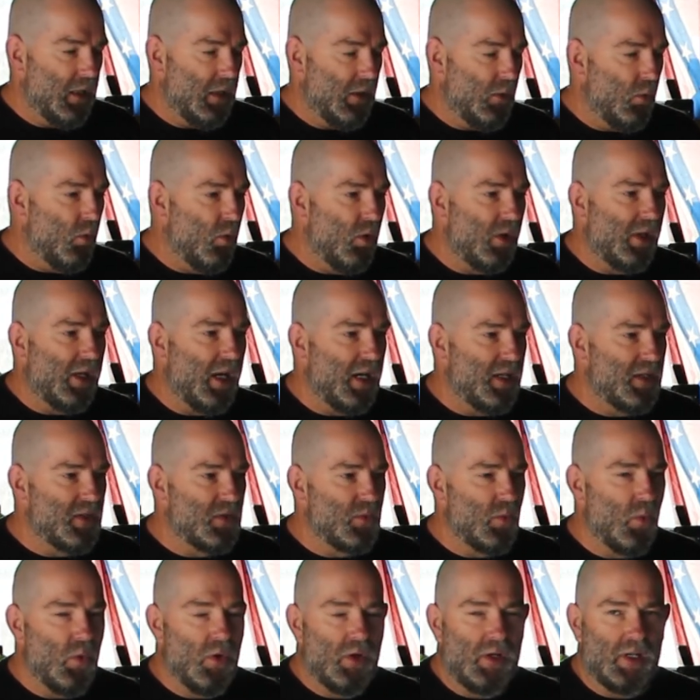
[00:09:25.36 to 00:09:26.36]
All the gauges
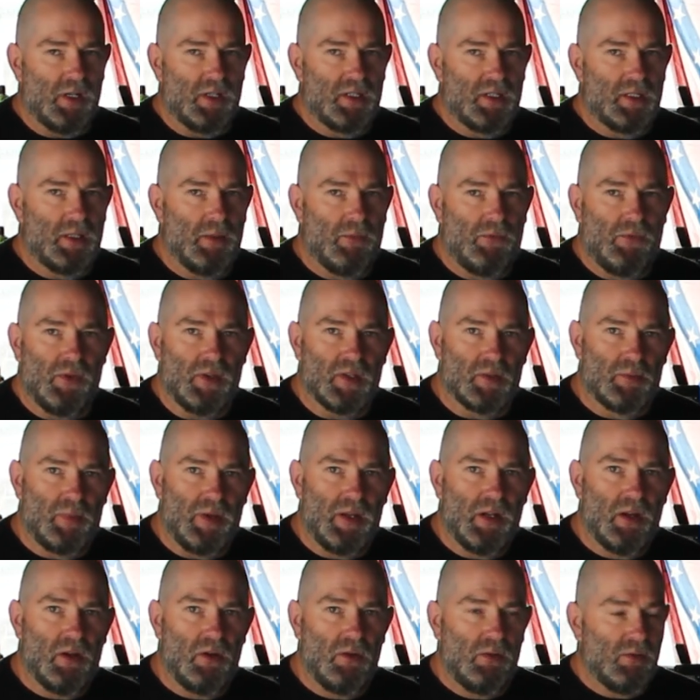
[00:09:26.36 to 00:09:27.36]
work except for the
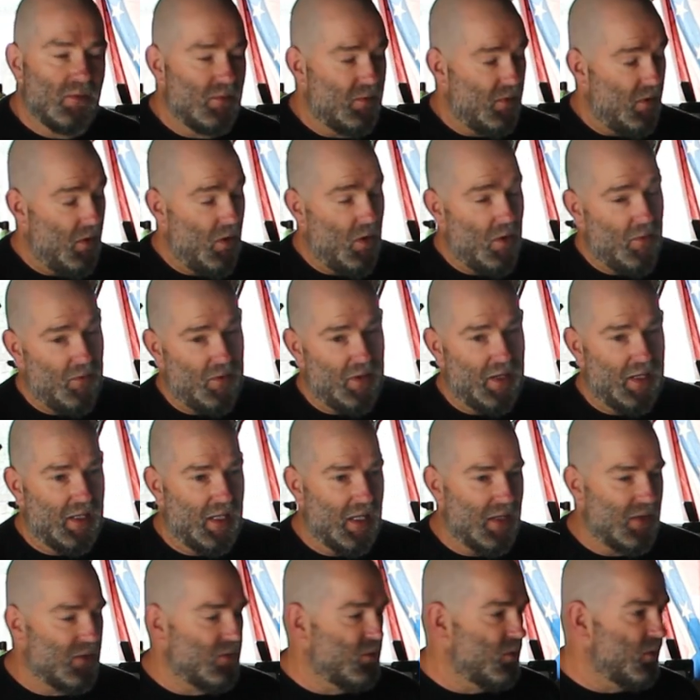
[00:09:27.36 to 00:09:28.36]
speedo. I'll hopefully get
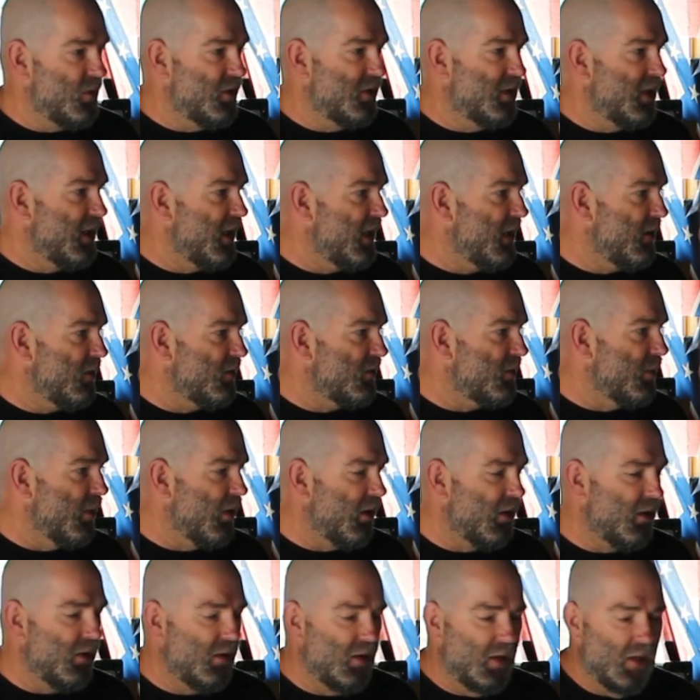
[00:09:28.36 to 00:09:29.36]
that sorted today or
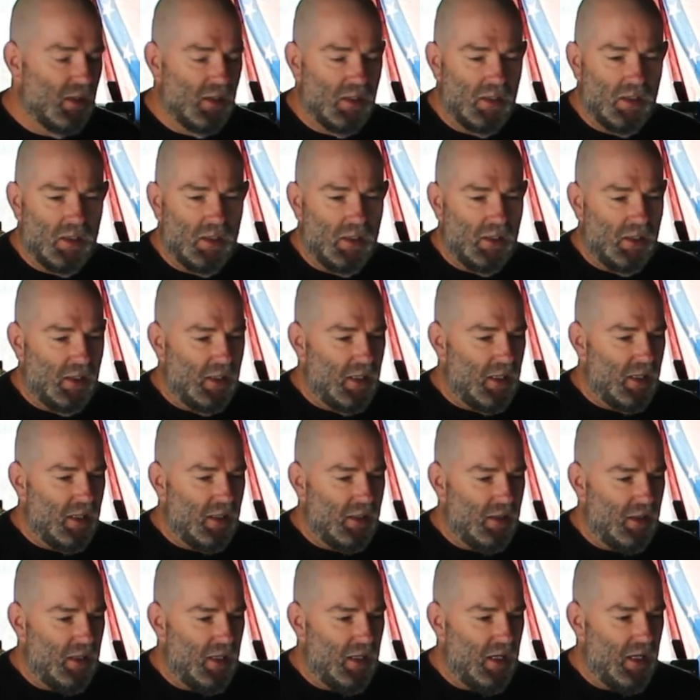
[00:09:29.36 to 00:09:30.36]
tomorrow.
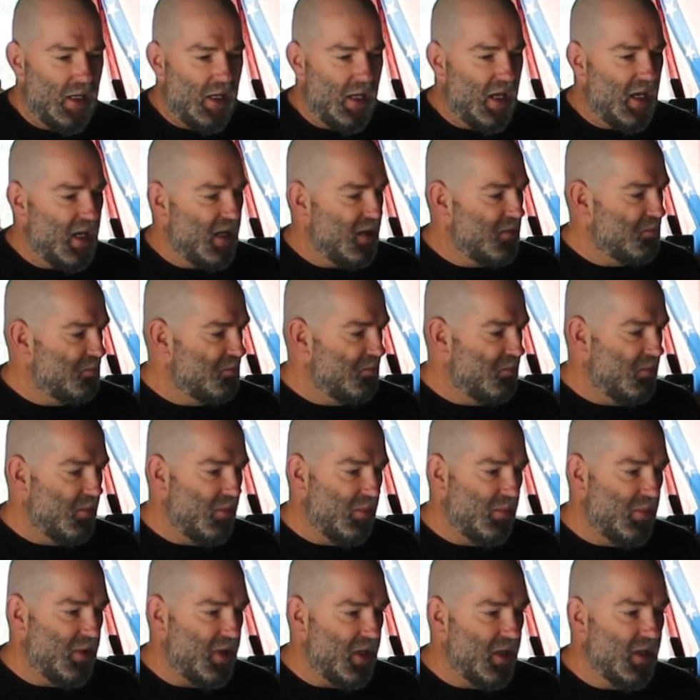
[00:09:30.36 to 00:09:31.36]
And
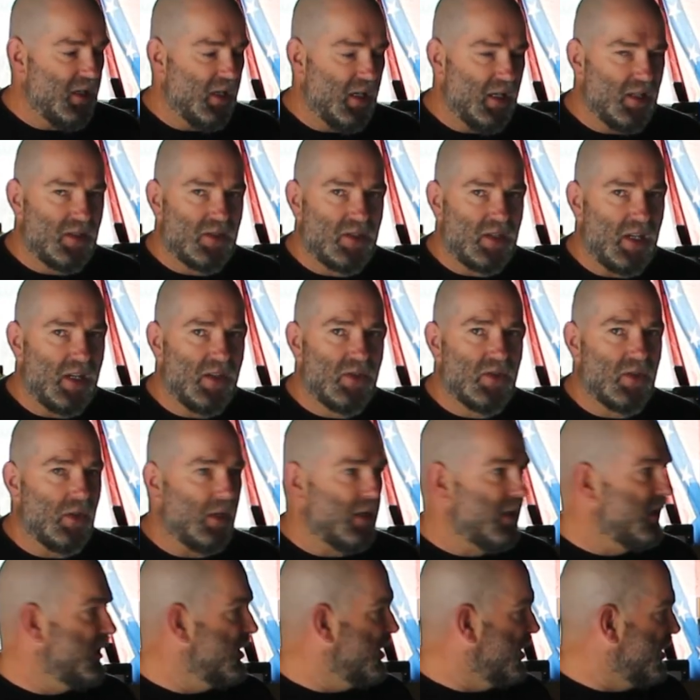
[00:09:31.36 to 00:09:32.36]
yeah,
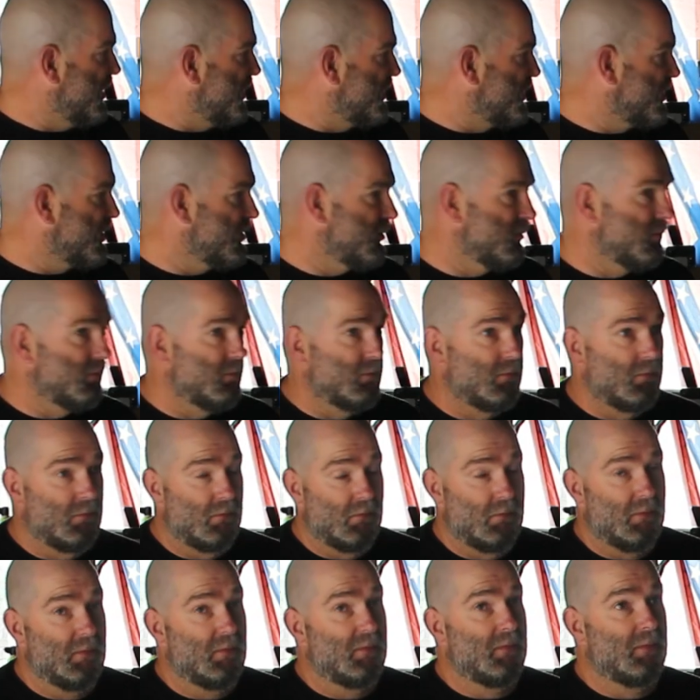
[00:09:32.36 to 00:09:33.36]
essentially it's
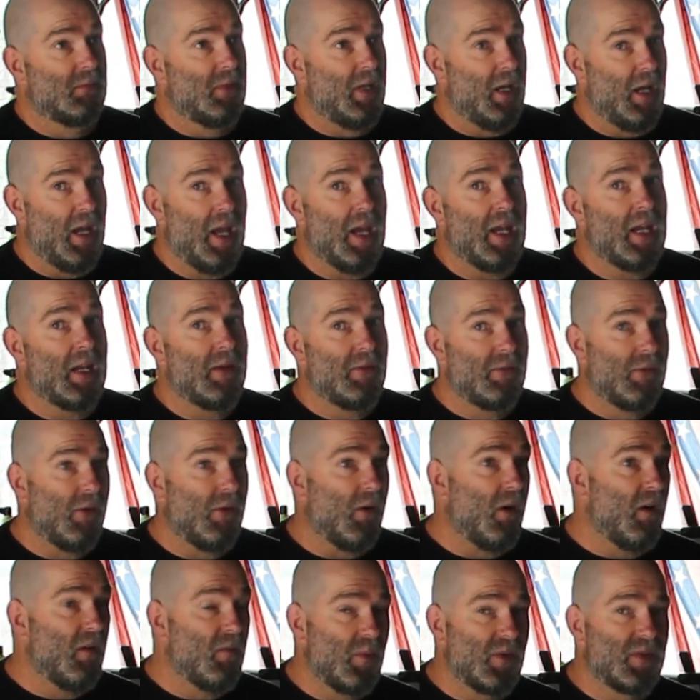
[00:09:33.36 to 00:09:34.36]

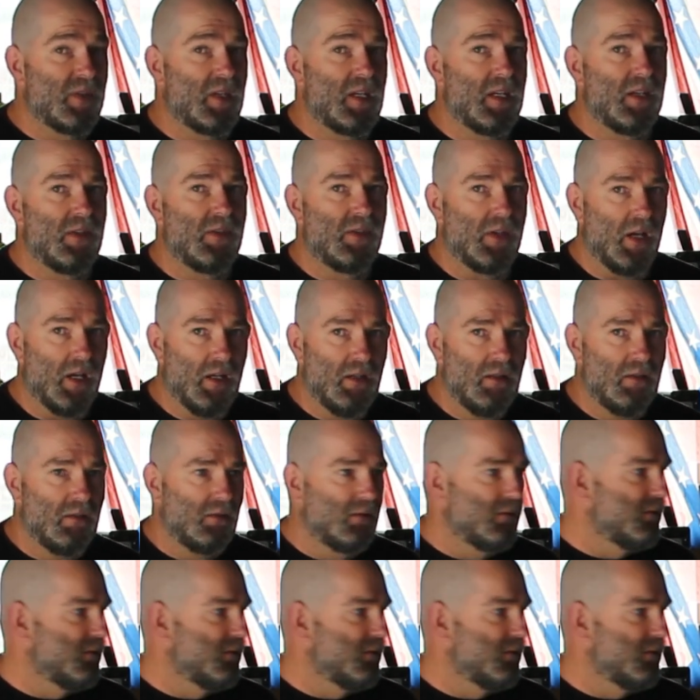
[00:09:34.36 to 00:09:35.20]
85% done.